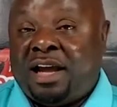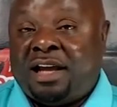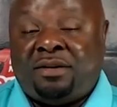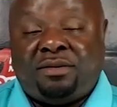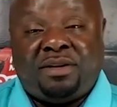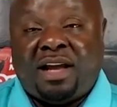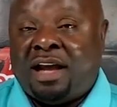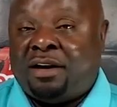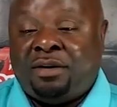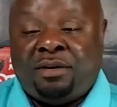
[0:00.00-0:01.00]
I don't
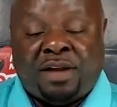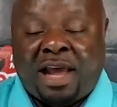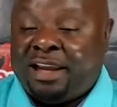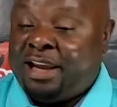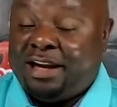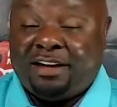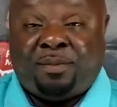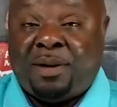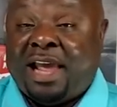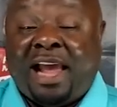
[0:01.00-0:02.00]
I don't even I can't
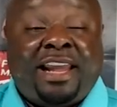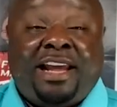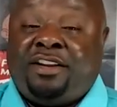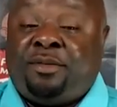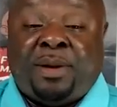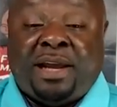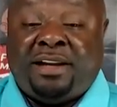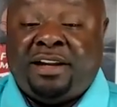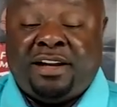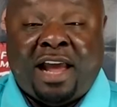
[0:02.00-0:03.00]
explain. I can't explain
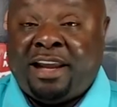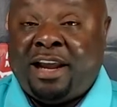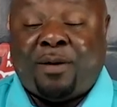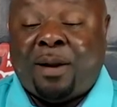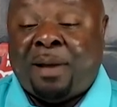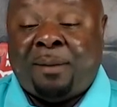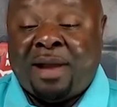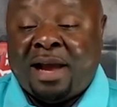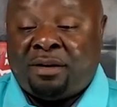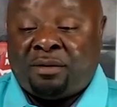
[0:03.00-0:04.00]
it. I can't wrap my
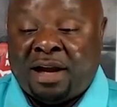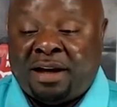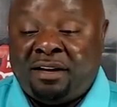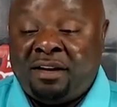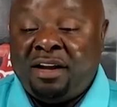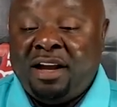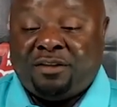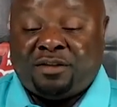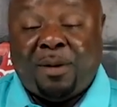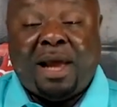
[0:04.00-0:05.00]
mind around it. If
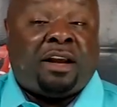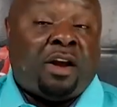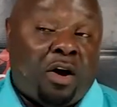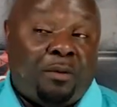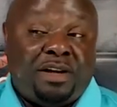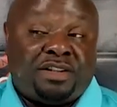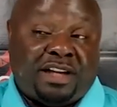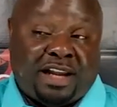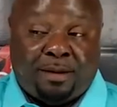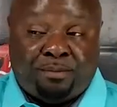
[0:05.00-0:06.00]
somebody called me and
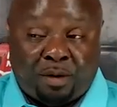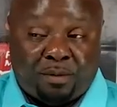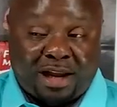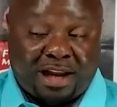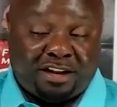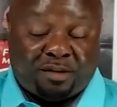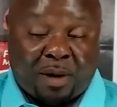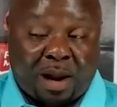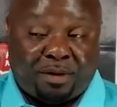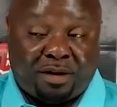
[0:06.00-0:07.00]
said, "Hey, boom, I got this
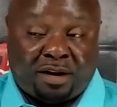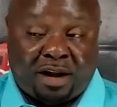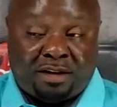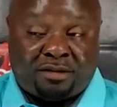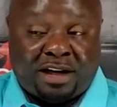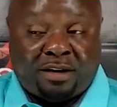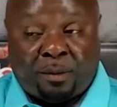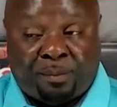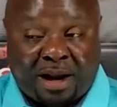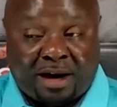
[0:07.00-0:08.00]
property on the contract. The
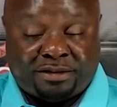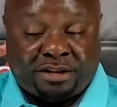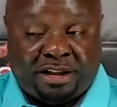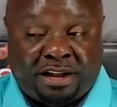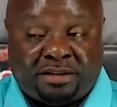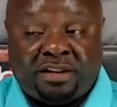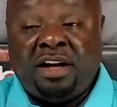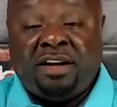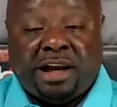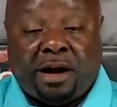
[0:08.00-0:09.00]
repairs of this,
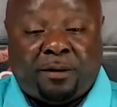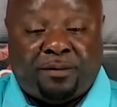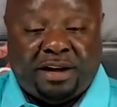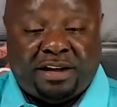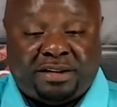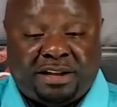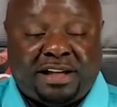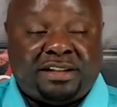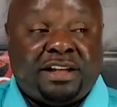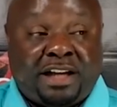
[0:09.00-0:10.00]
they are vsd.
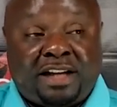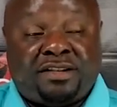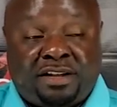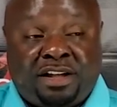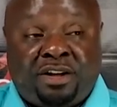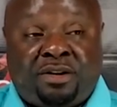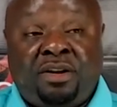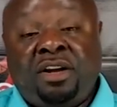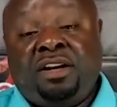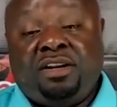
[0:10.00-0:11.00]
I said, "Yeah, that's a deal."
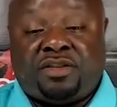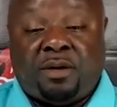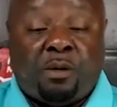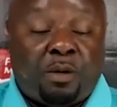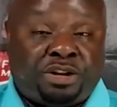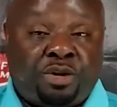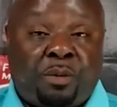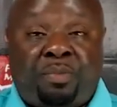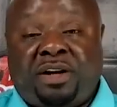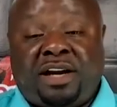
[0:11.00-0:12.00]
You say, well, what you
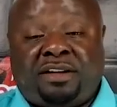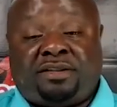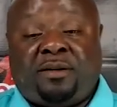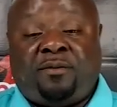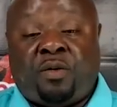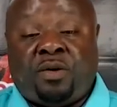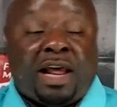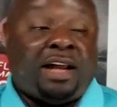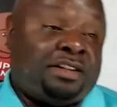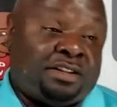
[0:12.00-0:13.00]
would put it out there for? And
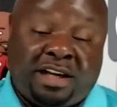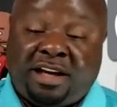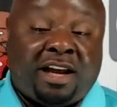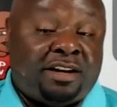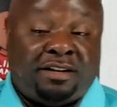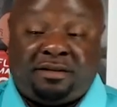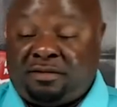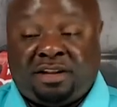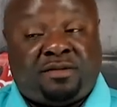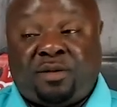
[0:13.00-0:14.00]
I'll just tell you, I just,
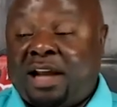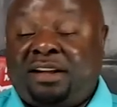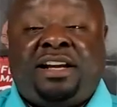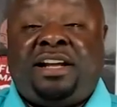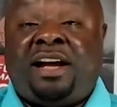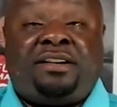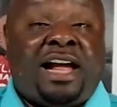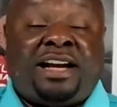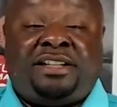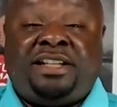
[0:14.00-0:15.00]
just right then, I,
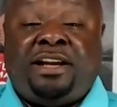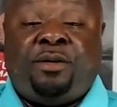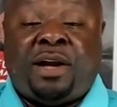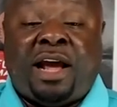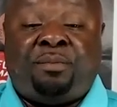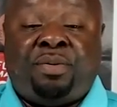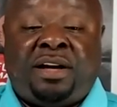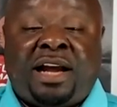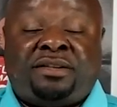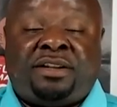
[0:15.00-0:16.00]
I could tell you what I'll
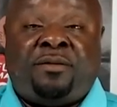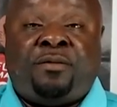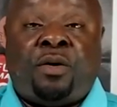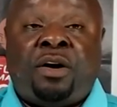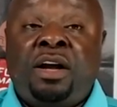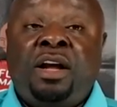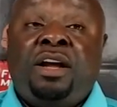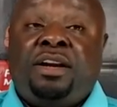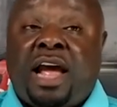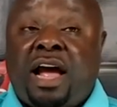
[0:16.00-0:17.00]
put it out there for.
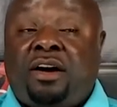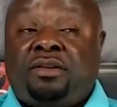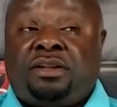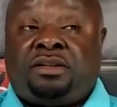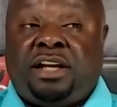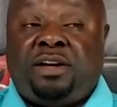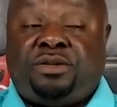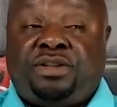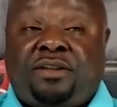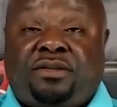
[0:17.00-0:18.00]
Now, the thing
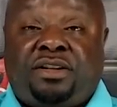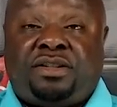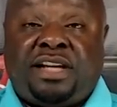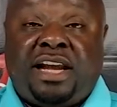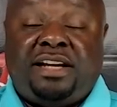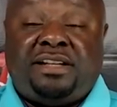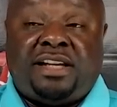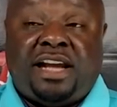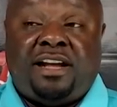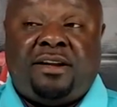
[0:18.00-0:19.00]
what you have to understand is
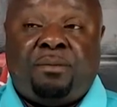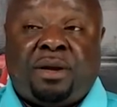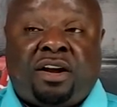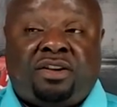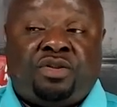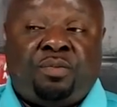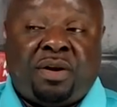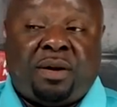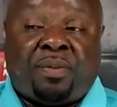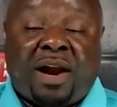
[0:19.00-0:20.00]
that because you
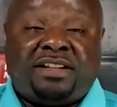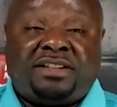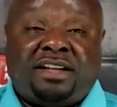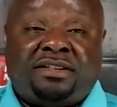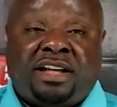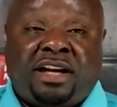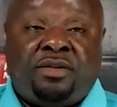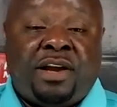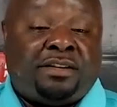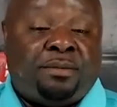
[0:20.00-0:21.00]
put a price out there,
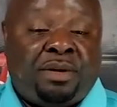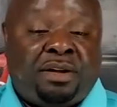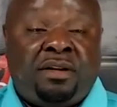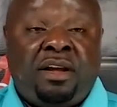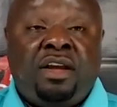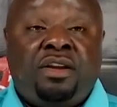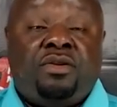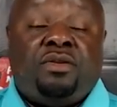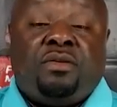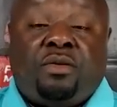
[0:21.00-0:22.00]
you have to be,
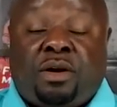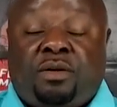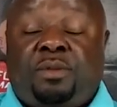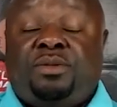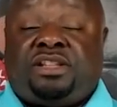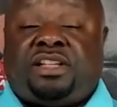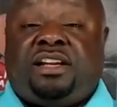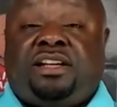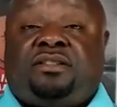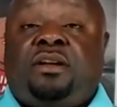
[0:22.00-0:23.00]
you. Well, let me just say
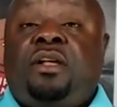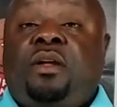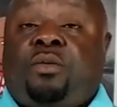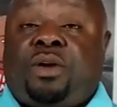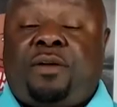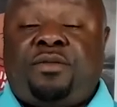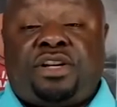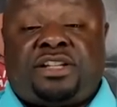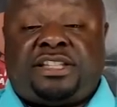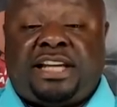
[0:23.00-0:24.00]
this. Whenever
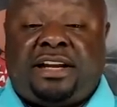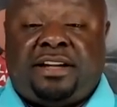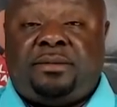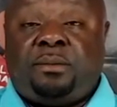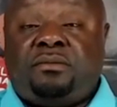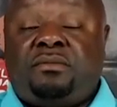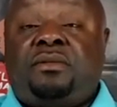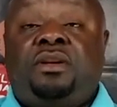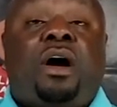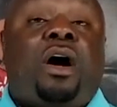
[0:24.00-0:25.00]
you're selling,
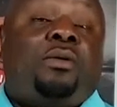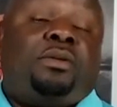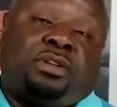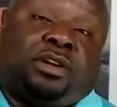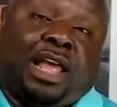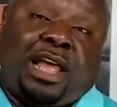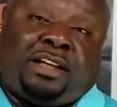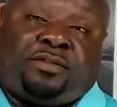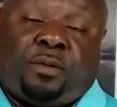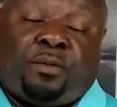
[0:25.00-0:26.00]
you're always going to
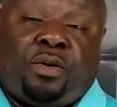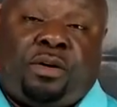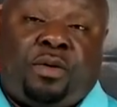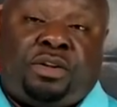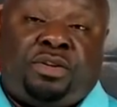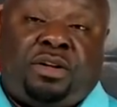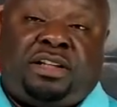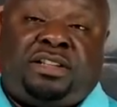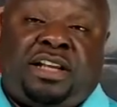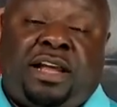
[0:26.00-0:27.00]
ask for more than what you'll
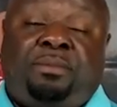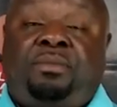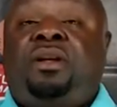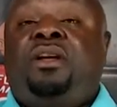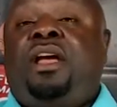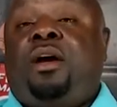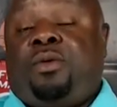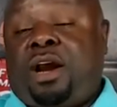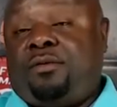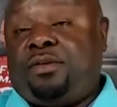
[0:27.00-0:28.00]
accept. And
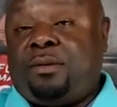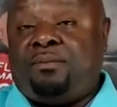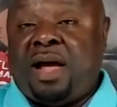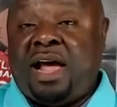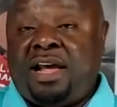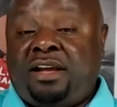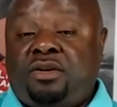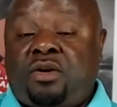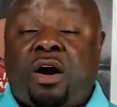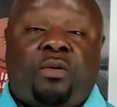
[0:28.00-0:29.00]
whenever you're buying,
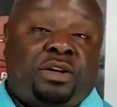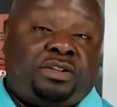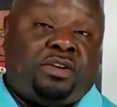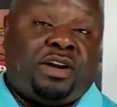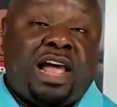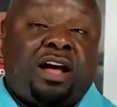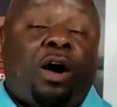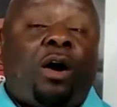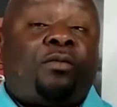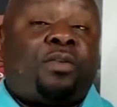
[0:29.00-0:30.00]
you're always going to
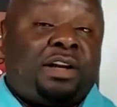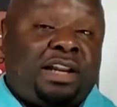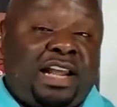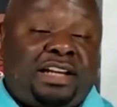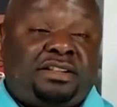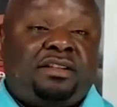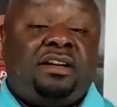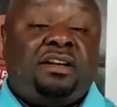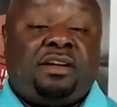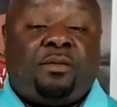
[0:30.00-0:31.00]
offer less
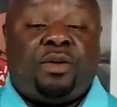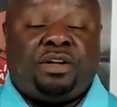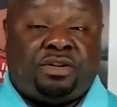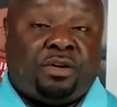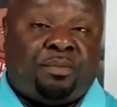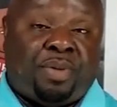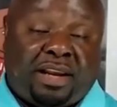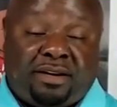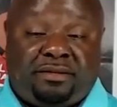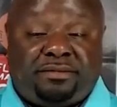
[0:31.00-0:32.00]
than what you'll pay.